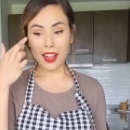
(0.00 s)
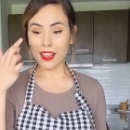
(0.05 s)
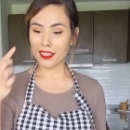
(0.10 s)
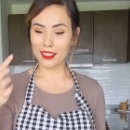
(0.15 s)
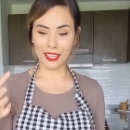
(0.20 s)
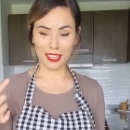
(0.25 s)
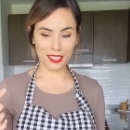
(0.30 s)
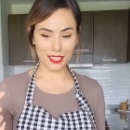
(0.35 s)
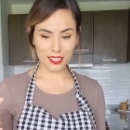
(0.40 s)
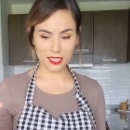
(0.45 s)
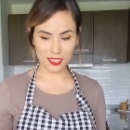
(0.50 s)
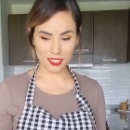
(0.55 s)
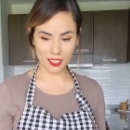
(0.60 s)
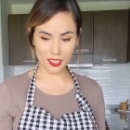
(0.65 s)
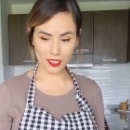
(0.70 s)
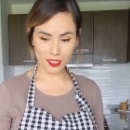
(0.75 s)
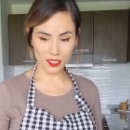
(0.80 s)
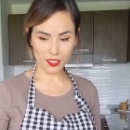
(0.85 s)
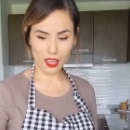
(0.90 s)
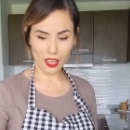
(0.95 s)

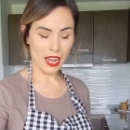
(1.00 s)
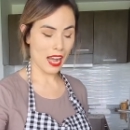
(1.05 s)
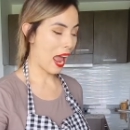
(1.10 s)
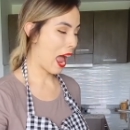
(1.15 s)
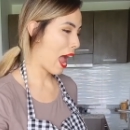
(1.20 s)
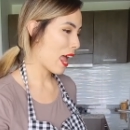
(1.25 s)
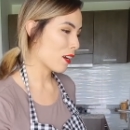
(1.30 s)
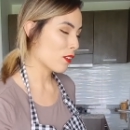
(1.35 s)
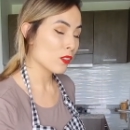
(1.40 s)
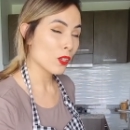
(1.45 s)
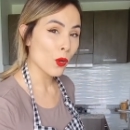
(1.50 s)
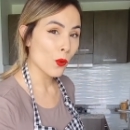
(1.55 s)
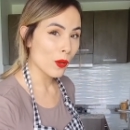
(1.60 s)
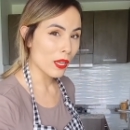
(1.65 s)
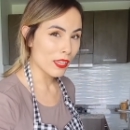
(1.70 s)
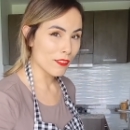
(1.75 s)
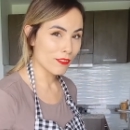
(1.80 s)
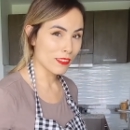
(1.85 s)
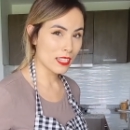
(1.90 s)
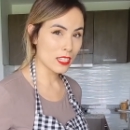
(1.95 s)
lazy, and I don't know
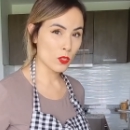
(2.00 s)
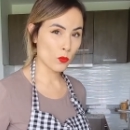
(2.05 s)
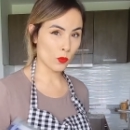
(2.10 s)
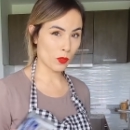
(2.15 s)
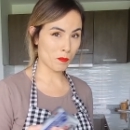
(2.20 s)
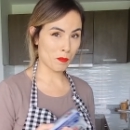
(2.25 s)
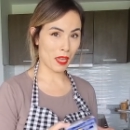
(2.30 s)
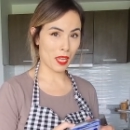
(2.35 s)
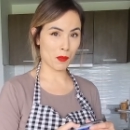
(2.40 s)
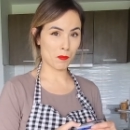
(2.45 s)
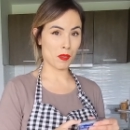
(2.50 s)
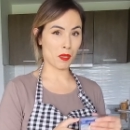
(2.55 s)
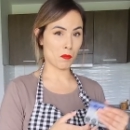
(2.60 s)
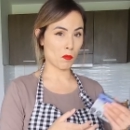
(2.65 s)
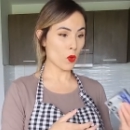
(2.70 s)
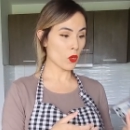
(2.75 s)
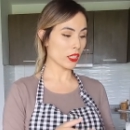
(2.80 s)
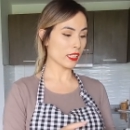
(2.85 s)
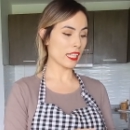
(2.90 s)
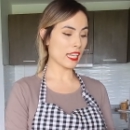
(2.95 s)
if this will make me
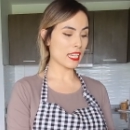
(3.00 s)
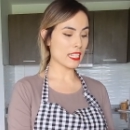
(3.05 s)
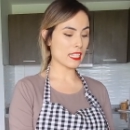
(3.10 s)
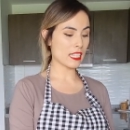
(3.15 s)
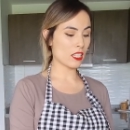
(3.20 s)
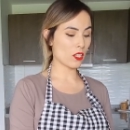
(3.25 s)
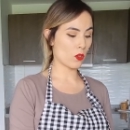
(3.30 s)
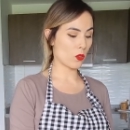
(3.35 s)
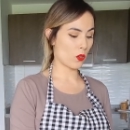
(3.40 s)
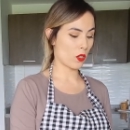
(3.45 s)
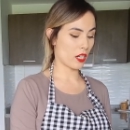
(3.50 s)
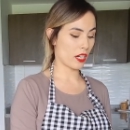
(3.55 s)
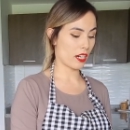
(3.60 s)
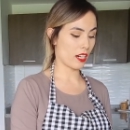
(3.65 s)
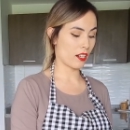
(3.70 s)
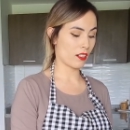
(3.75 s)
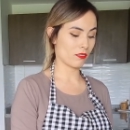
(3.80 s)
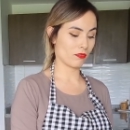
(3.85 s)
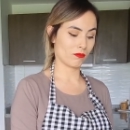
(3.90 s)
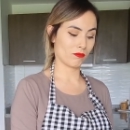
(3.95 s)
more lazy
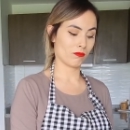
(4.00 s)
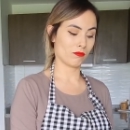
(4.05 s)
or